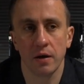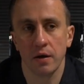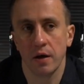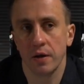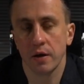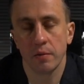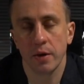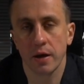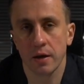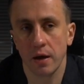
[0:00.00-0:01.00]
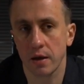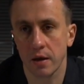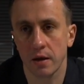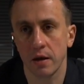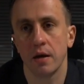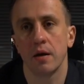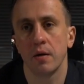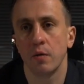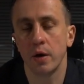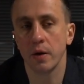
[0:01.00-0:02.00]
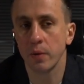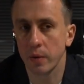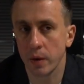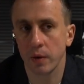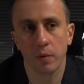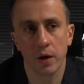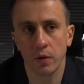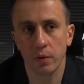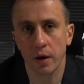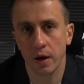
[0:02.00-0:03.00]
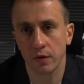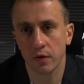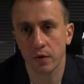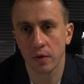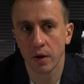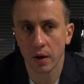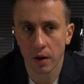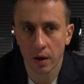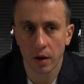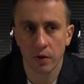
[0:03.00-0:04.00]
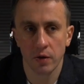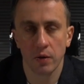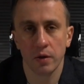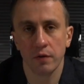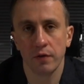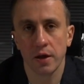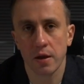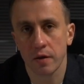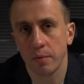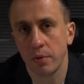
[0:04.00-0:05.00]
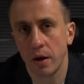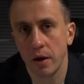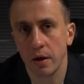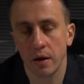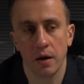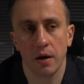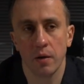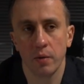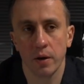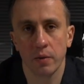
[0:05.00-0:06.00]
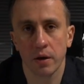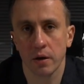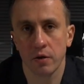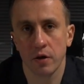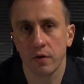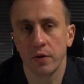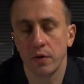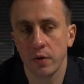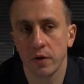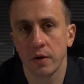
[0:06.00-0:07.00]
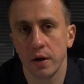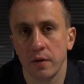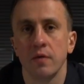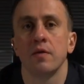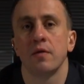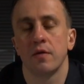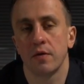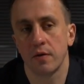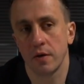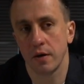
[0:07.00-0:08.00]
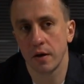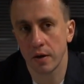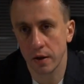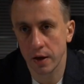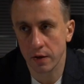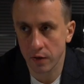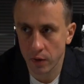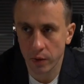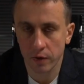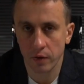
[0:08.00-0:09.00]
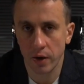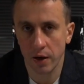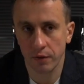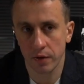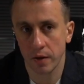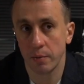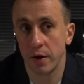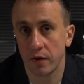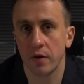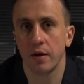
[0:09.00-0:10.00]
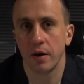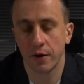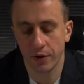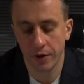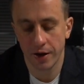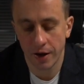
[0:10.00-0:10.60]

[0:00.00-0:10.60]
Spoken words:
I think it makes sense. Why do we have to, you know, inflate the supply when we can just reduce it? And the less tokens you have, the better, actually.